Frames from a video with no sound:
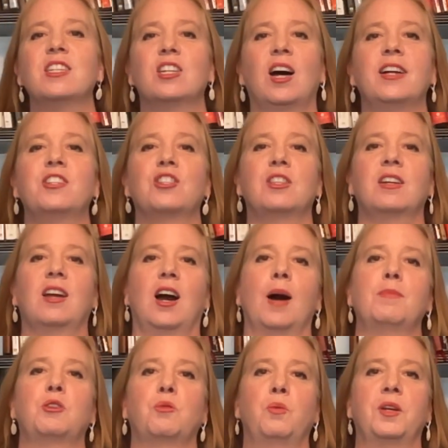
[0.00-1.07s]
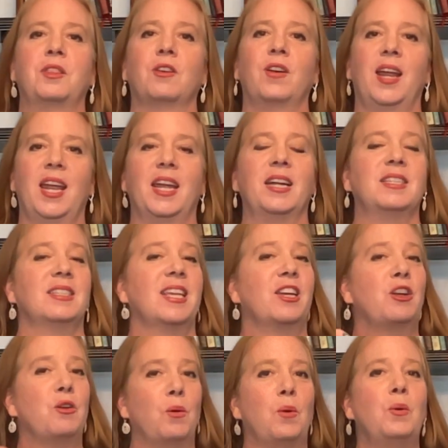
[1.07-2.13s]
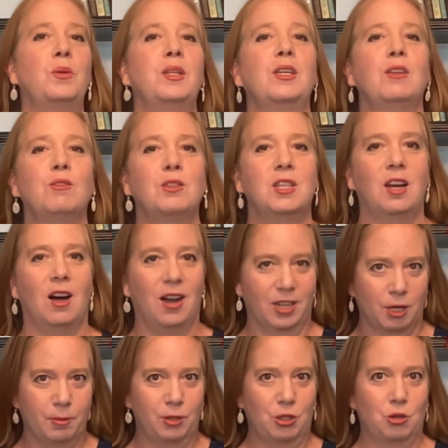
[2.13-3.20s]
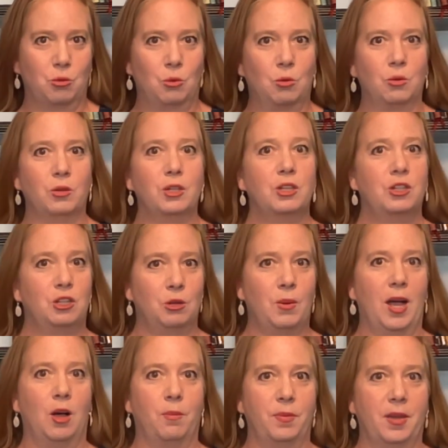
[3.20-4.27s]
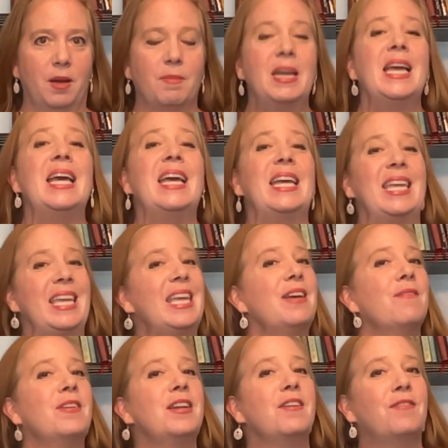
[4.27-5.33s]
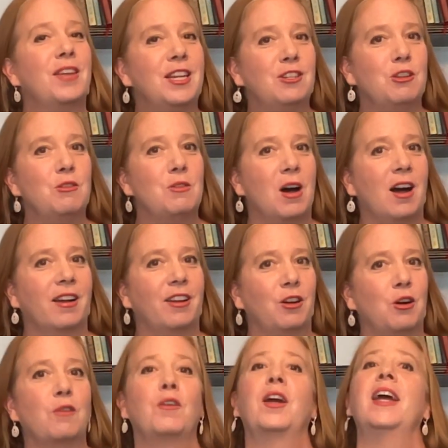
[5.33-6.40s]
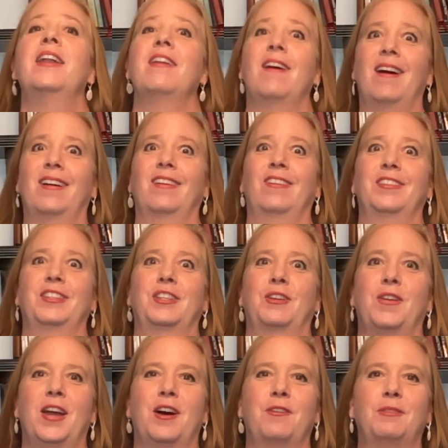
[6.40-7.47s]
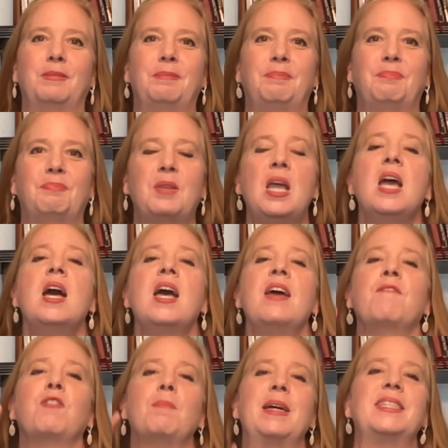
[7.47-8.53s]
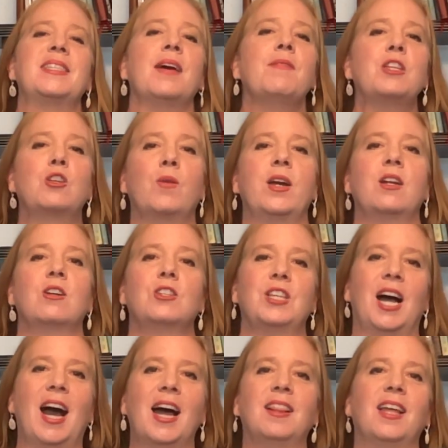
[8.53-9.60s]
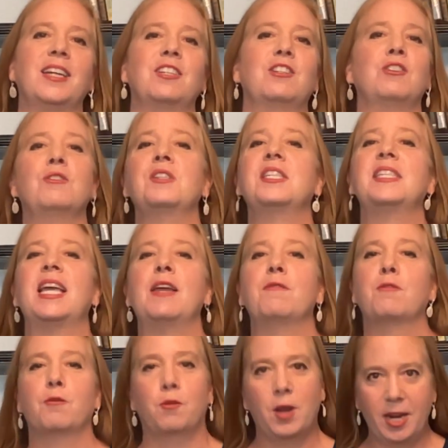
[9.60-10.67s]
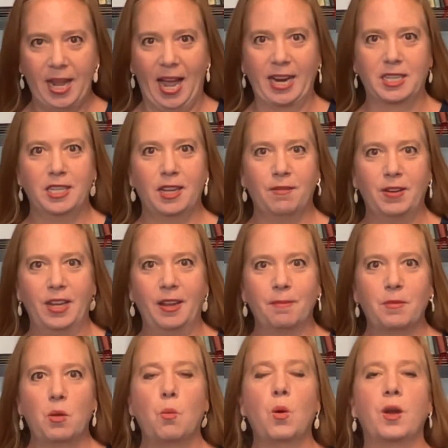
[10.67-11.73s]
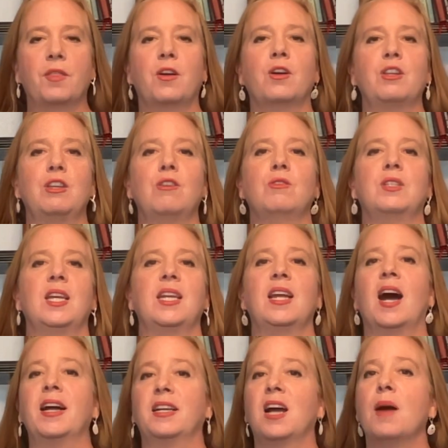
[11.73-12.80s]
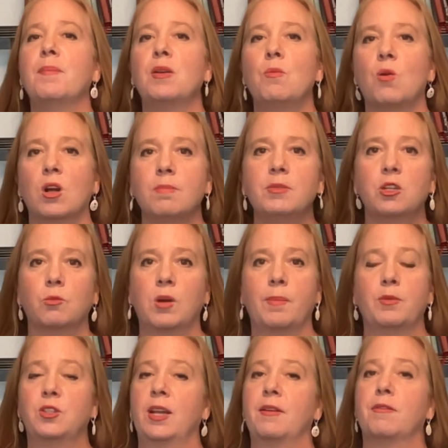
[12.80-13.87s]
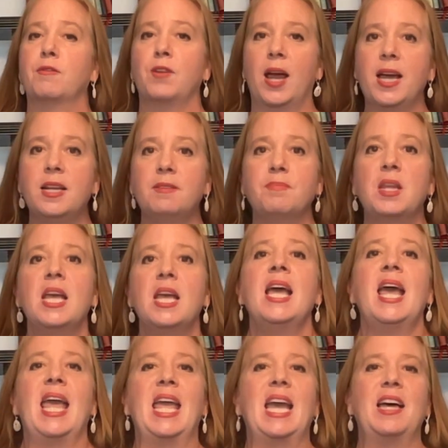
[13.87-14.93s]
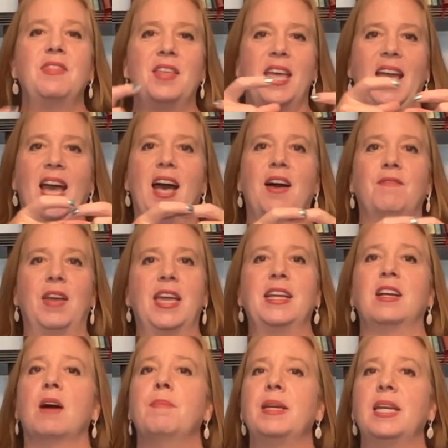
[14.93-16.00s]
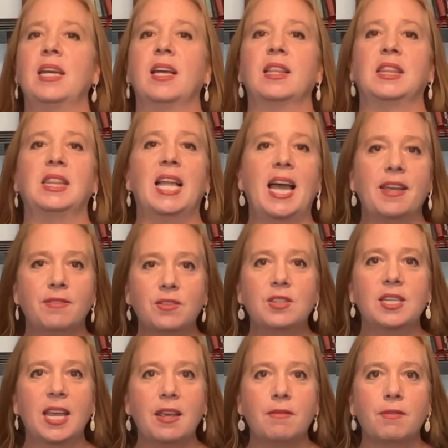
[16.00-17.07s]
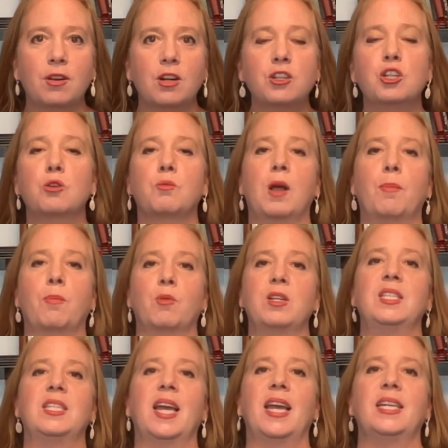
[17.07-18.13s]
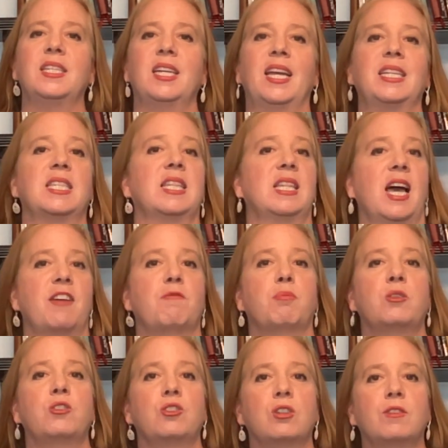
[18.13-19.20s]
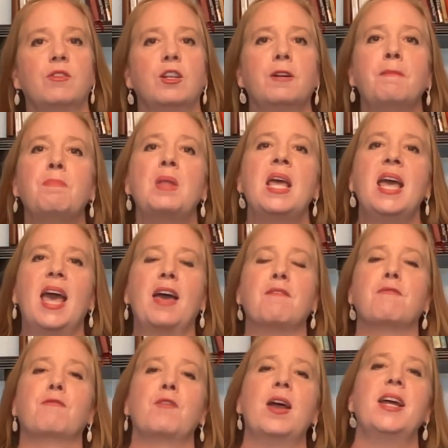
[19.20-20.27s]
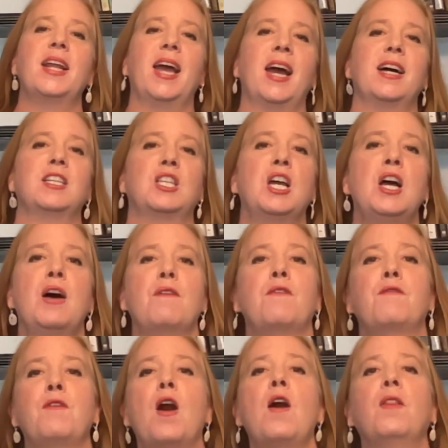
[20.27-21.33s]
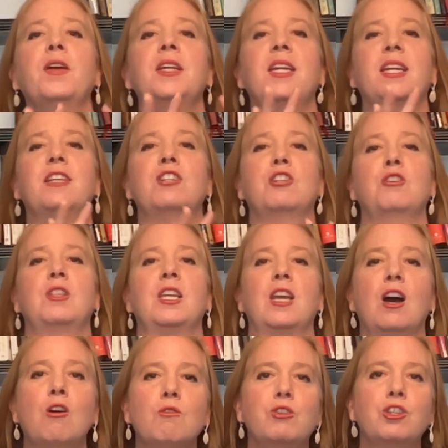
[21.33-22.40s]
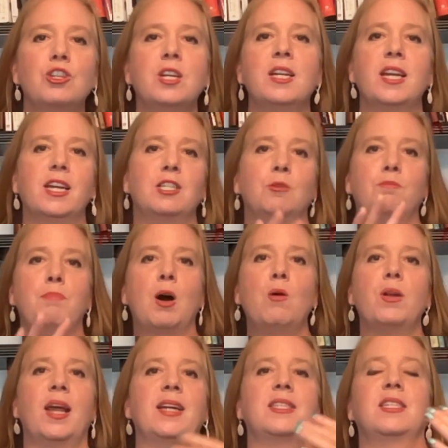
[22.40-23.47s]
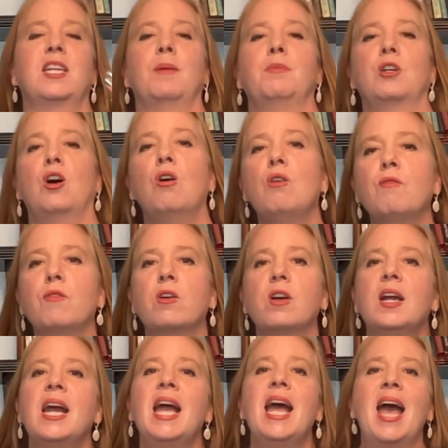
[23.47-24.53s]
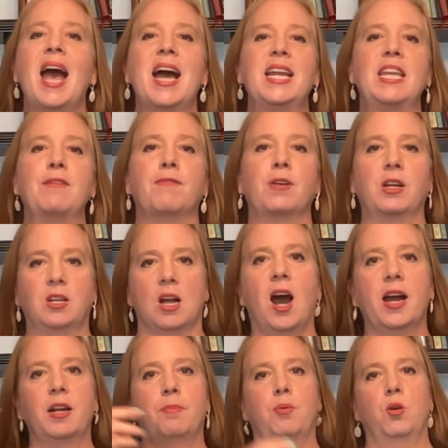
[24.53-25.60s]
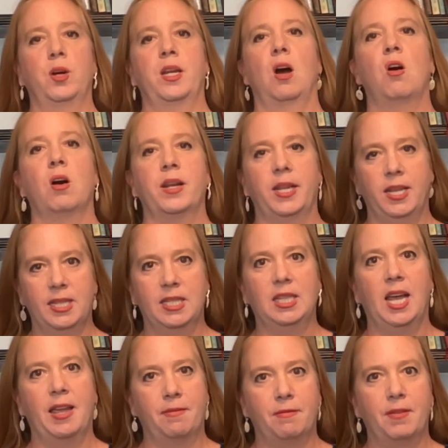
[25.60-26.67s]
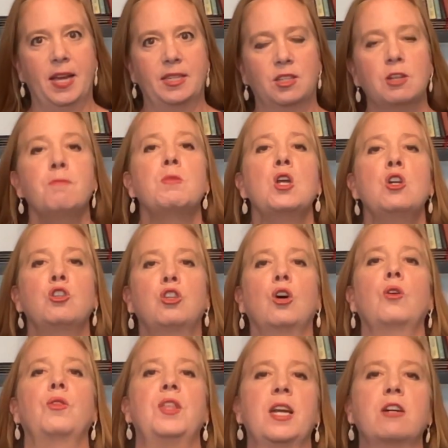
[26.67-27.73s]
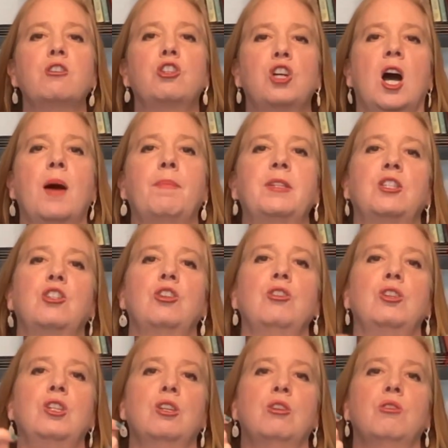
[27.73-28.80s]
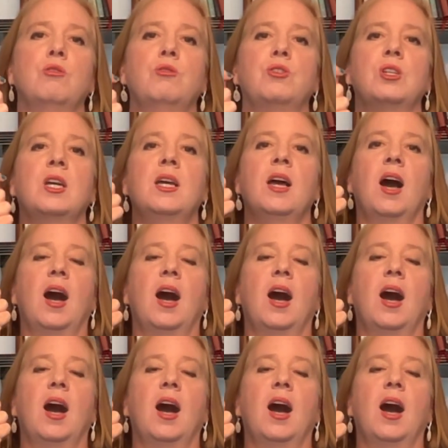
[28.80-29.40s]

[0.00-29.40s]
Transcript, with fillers: touch the cups with their hands. They can only use the octopus tool to help them, even if they do knock it over and knock it onto the ground. For my 7th graders, I like to do the Save Fred activity, where they're using a gummy worm to represent Fred, and they have a gummy lifesaver to represent its life preserver. And Fred has fallen into the ocean, his boat has tipped over, and he forgot to put on his life vest. So their job is to use